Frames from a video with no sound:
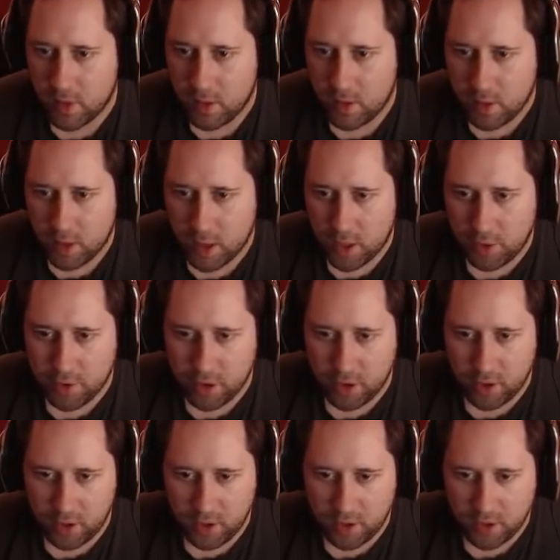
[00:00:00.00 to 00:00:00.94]
Oh good,
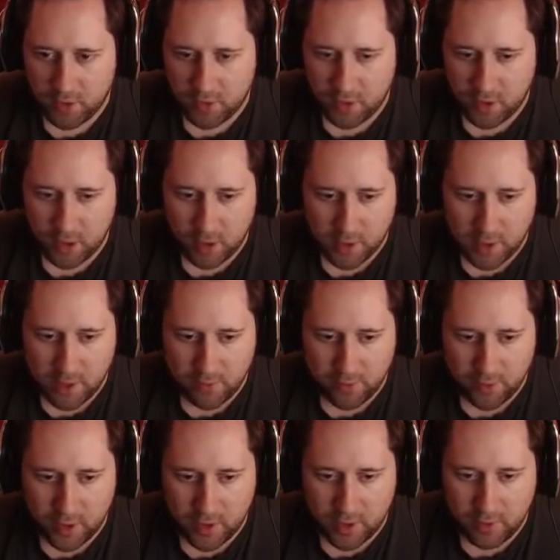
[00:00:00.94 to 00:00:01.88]
and you can see, look,
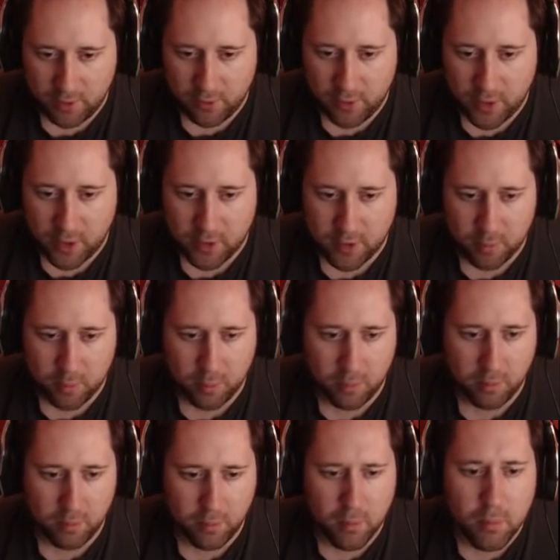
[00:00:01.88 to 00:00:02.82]
they've fixed
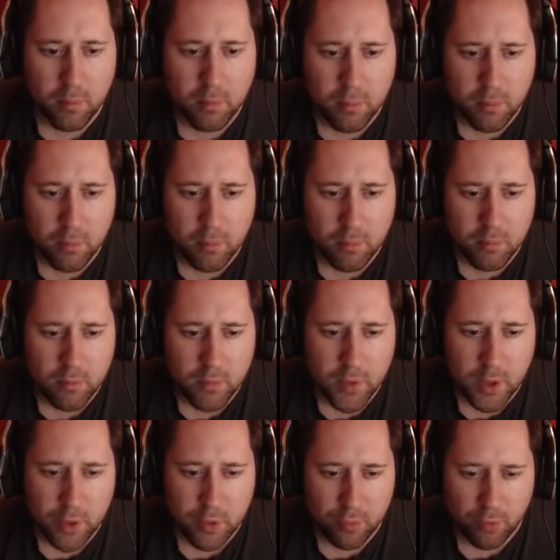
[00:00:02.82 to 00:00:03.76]

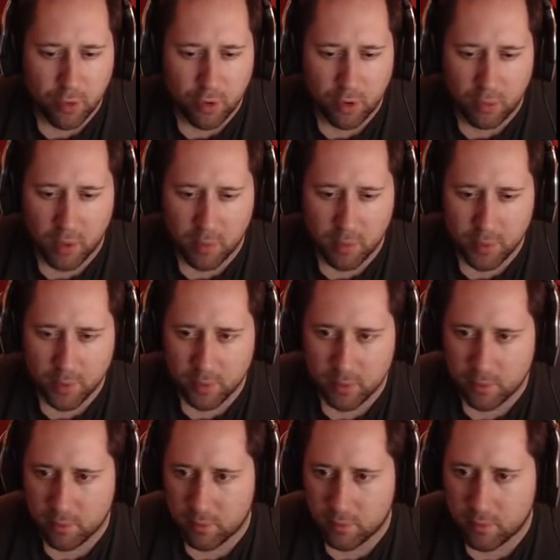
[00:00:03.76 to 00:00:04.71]
this room up
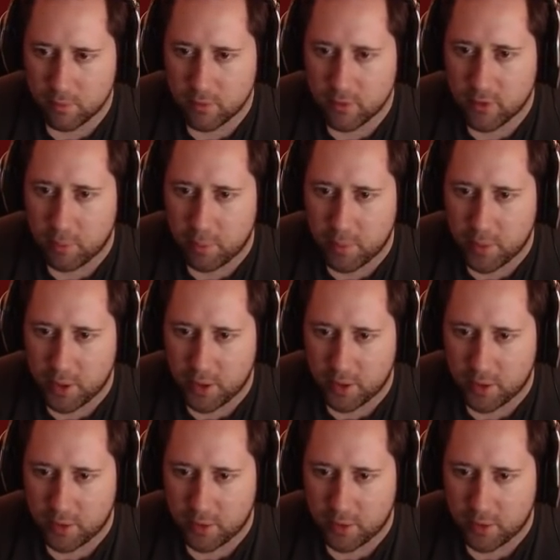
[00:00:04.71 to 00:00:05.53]
for Bernard,